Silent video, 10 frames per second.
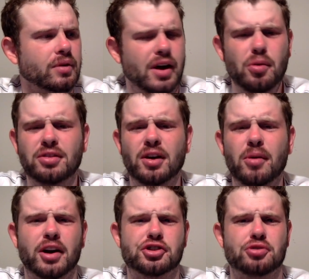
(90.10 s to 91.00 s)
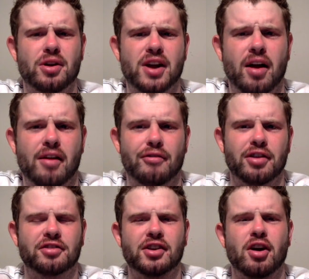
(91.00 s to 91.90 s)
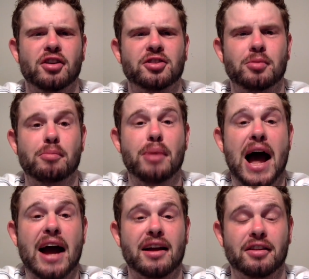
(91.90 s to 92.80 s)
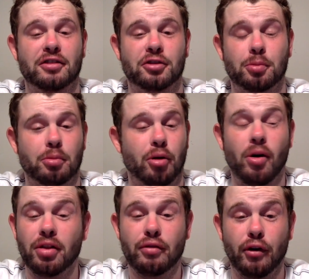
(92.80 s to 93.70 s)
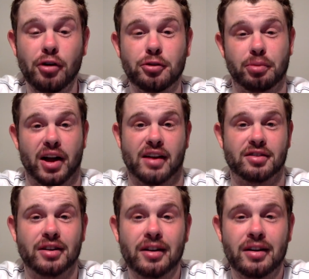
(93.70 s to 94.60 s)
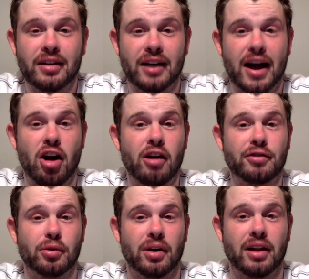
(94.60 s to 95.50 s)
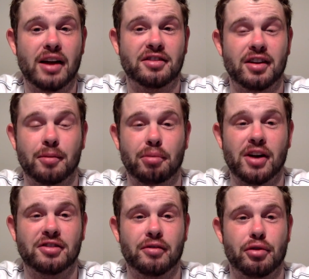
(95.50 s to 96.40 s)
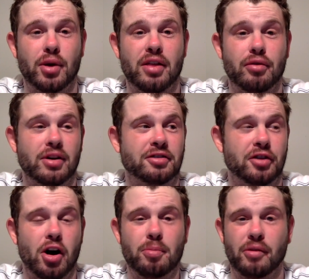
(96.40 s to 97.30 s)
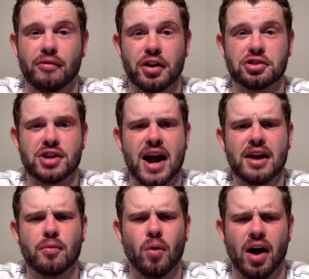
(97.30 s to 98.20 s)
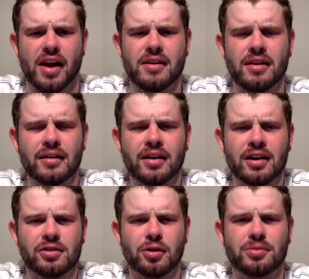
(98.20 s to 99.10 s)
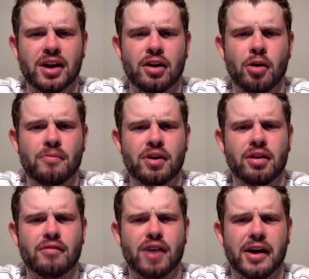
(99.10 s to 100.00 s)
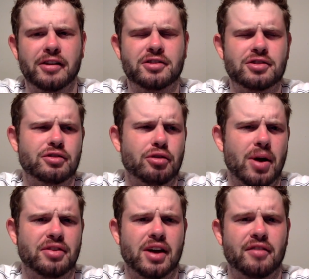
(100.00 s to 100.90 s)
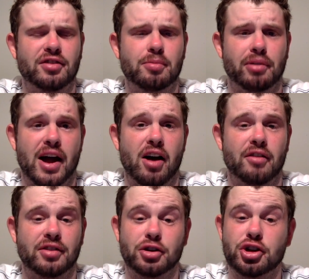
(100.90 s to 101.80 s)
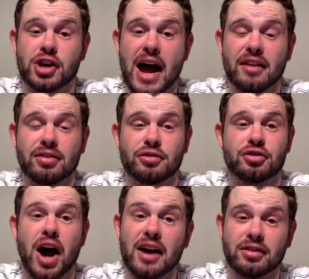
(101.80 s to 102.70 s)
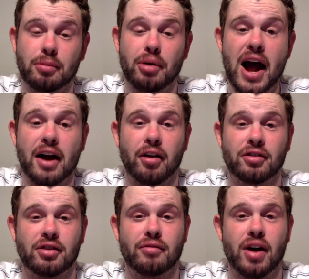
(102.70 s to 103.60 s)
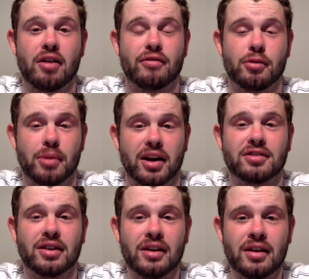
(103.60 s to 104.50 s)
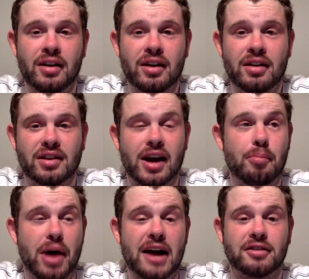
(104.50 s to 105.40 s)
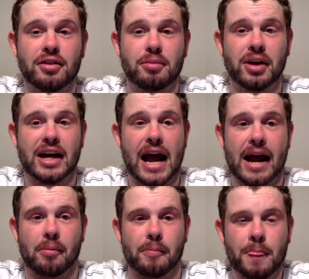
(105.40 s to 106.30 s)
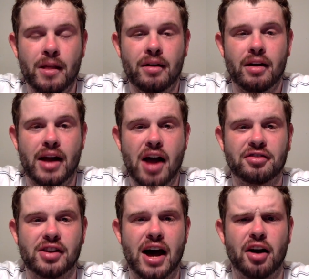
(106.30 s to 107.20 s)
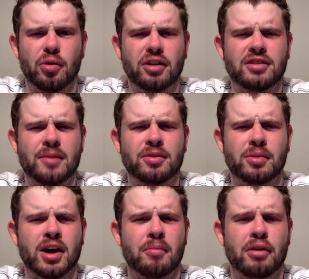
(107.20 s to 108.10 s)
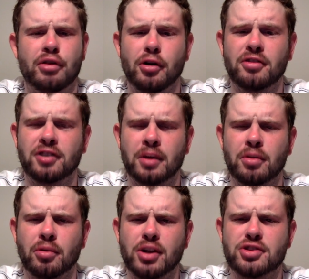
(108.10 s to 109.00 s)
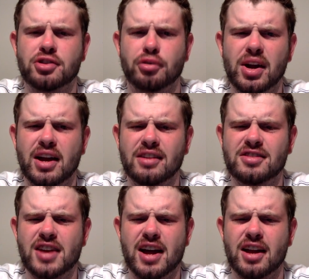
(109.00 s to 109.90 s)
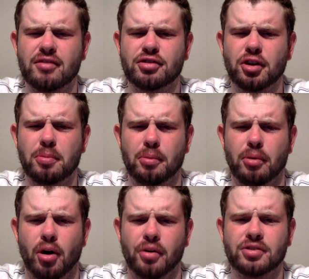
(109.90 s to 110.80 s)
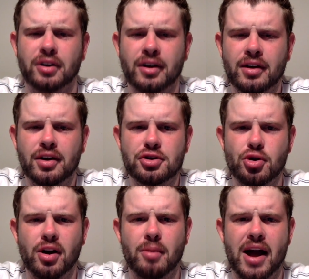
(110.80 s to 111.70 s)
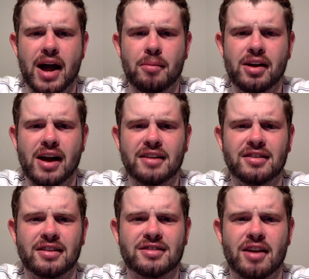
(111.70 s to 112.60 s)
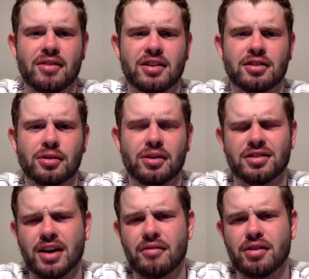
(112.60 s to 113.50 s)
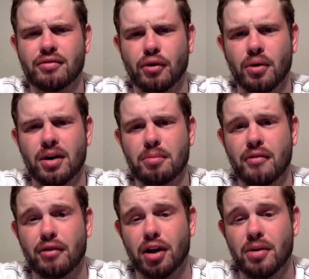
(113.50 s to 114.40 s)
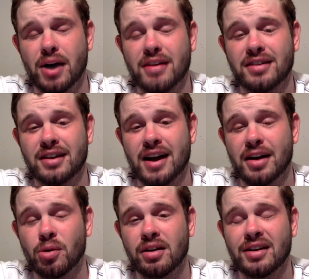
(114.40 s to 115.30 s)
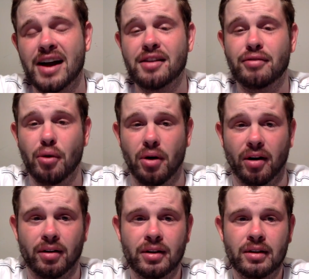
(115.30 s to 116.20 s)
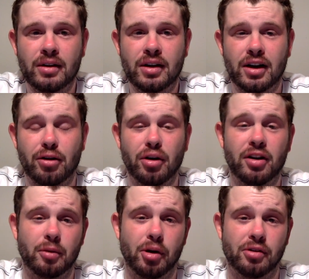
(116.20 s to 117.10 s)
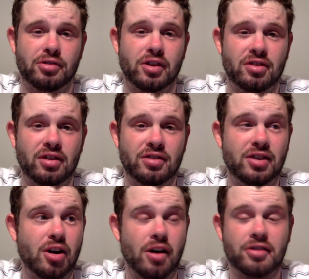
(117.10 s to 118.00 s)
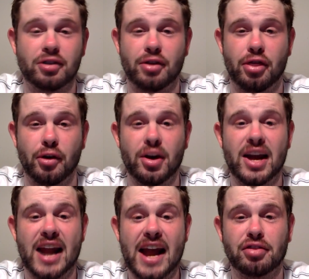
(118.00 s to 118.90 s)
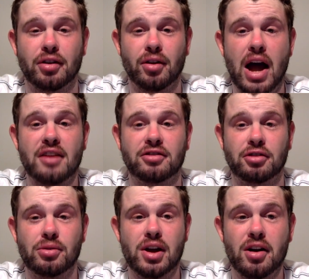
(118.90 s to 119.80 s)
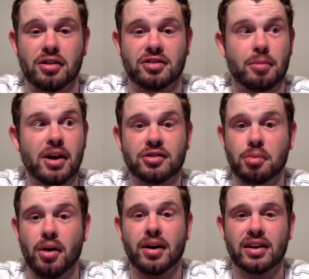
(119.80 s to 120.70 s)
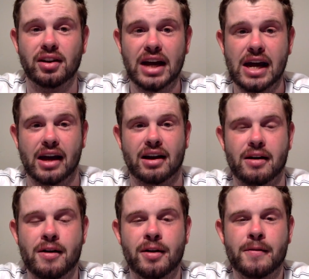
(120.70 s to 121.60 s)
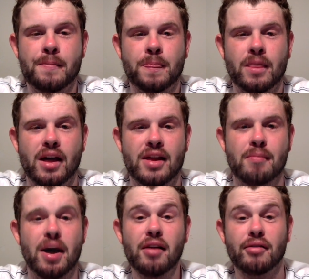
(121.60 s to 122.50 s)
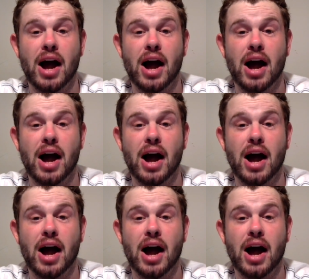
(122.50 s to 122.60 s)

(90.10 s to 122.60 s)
It was somewhat extraordinary for the Seahawks to be back in the Super Bowl in the first place. They got off to a less than impressive three and three start, but finished nine and one to obtain home field advantage throughout the N F C playoffs and shocked the Packers in the final few minutes to get back to the big game. Now Seattle will attempt to become the third team to reach three consecutive Super Bowls, joining Miami nineteen seventy-two to seventy-four and Buffalo nineteen ninety-one to ninety-four. Including the postseason, the Seahawks are thirty and eight their last two years, the best mark in the league. And they might have